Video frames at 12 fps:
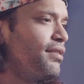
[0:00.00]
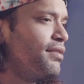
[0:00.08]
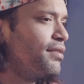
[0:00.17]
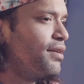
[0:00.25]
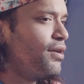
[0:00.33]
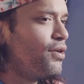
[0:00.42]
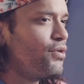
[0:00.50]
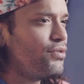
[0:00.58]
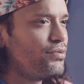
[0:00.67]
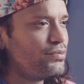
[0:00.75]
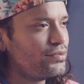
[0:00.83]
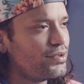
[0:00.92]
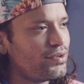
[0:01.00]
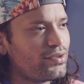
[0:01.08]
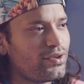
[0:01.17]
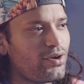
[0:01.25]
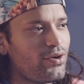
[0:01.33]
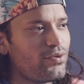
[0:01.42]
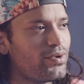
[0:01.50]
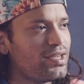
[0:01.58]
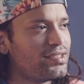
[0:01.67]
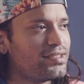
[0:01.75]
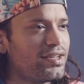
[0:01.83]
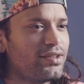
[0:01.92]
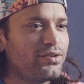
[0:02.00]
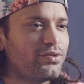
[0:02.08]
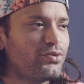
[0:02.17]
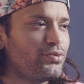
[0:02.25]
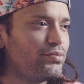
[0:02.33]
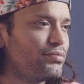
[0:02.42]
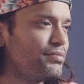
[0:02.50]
The whole Race Taylor group.